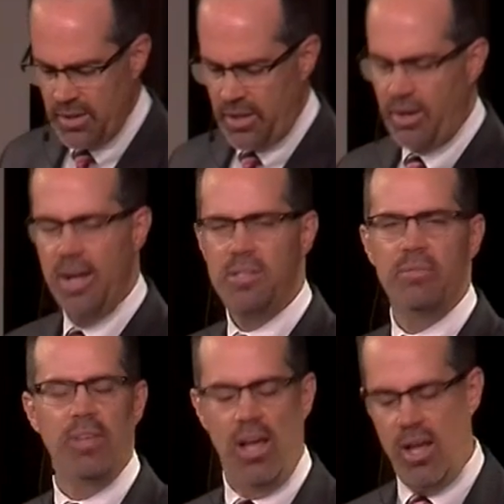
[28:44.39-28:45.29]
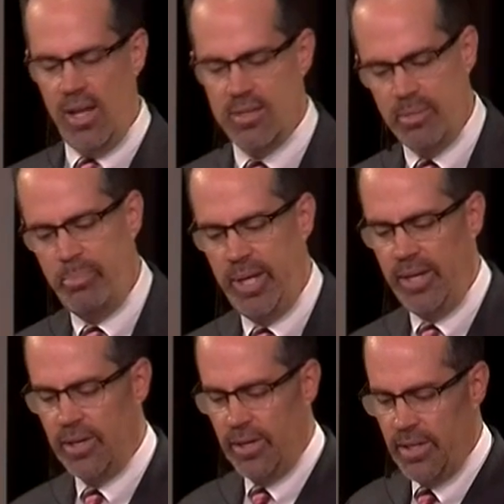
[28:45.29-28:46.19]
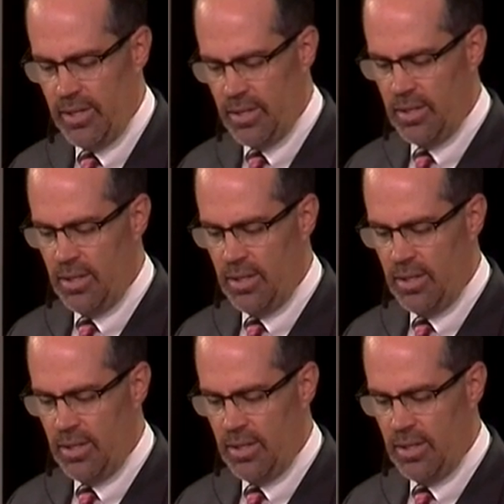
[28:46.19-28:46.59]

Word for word: The grace of God has appeared